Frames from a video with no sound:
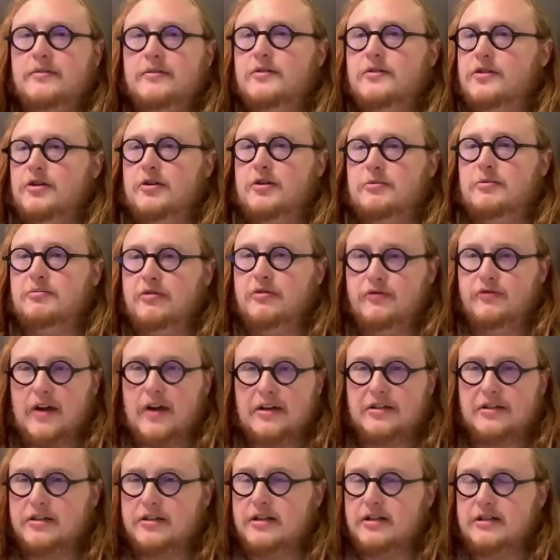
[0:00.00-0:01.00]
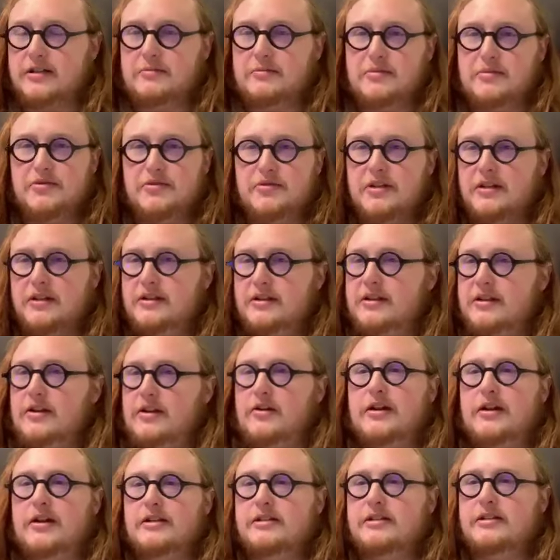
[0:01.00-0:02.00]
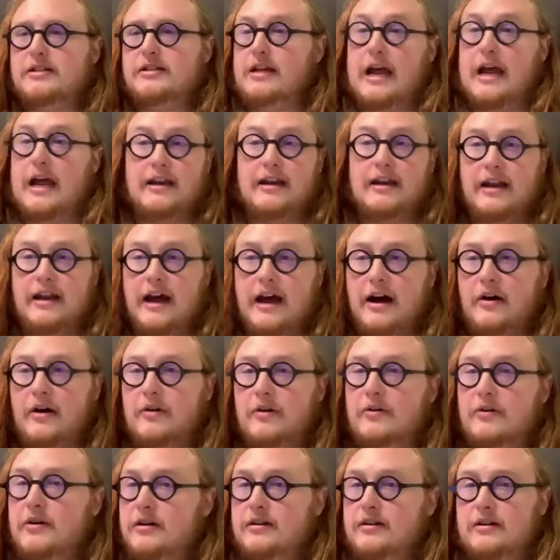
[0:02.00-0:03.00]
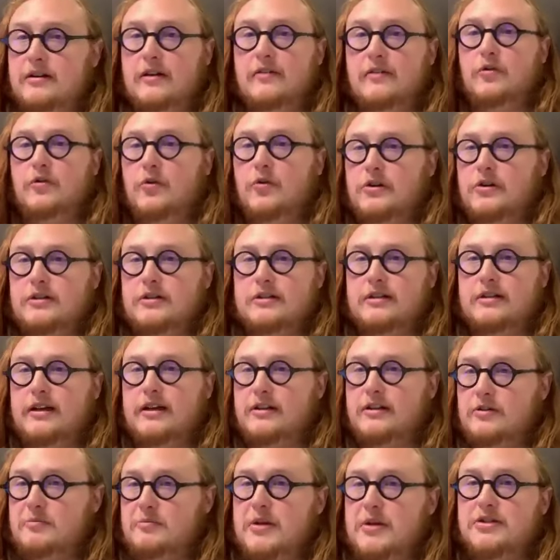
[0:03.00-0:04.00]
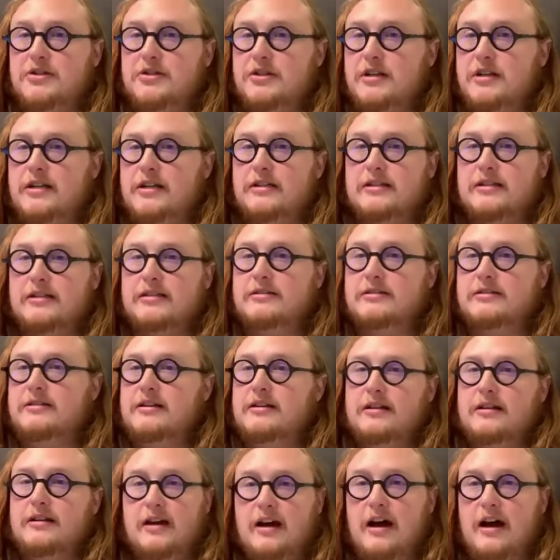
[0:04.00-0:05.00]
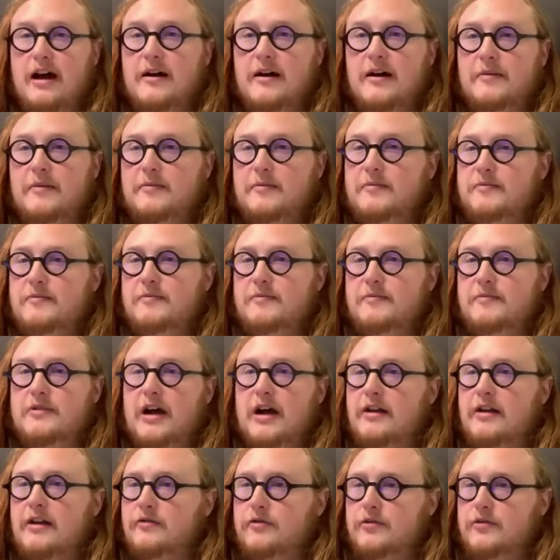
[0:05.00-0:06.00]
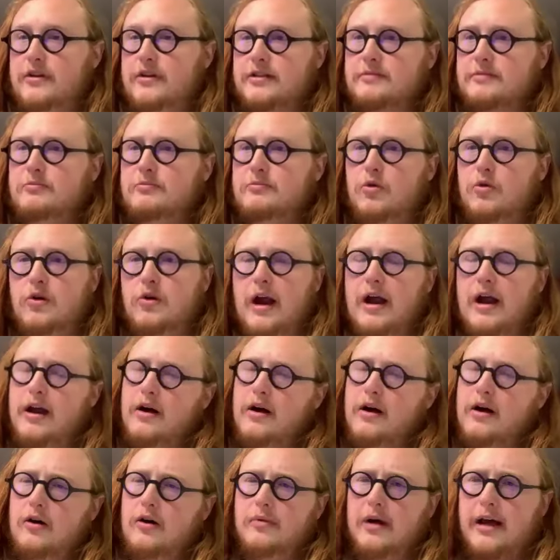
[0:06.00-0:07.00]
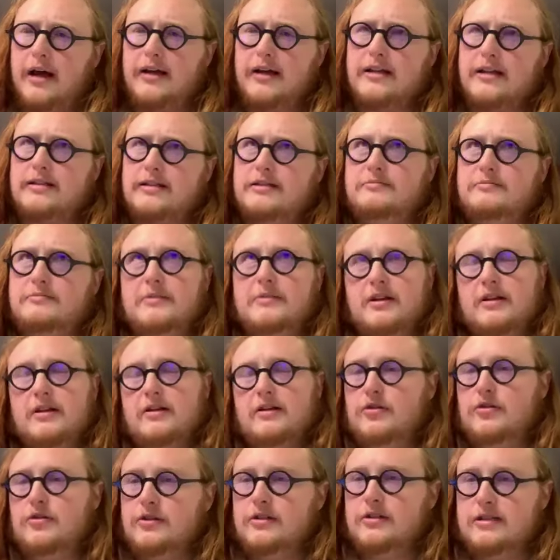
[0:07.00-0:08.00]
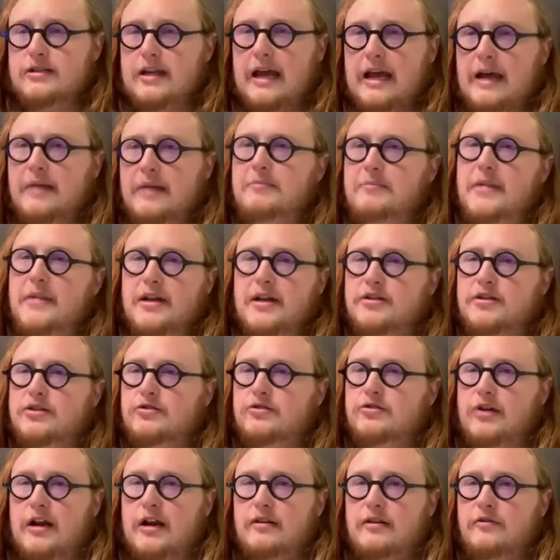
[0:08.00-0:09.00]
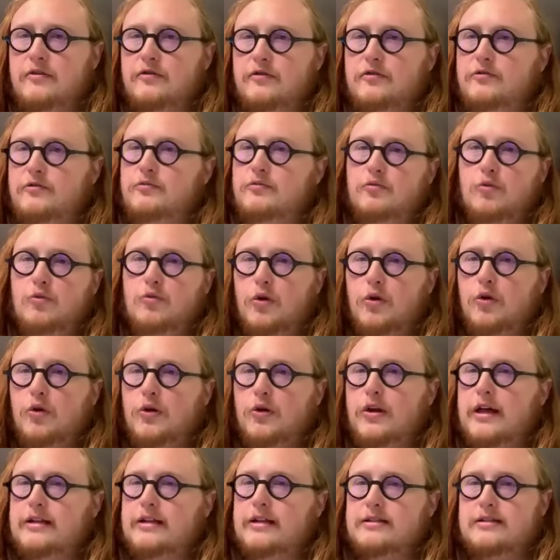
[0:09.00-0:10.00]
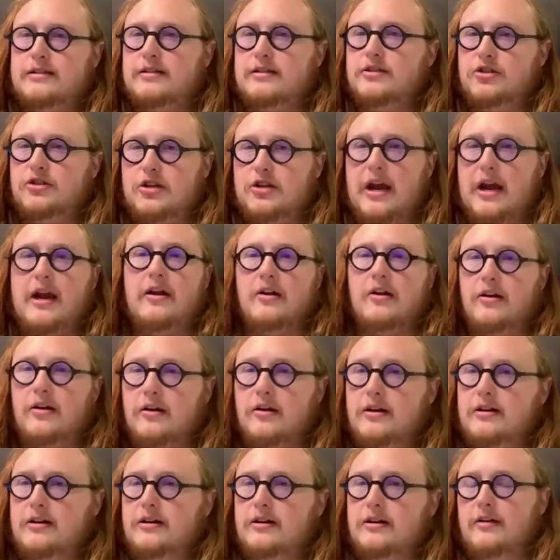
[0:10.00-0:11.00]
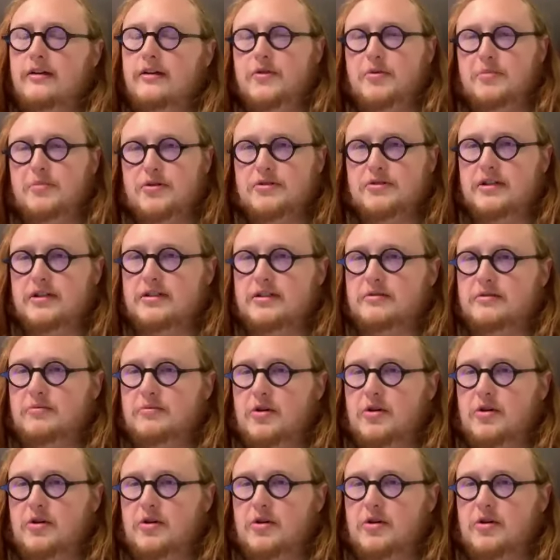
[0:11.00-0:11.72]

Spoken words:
your profession as a music theorist, and now, of course, like you mentioned, uh, kind of this more, I guess you could say, administrative role as the chair of the music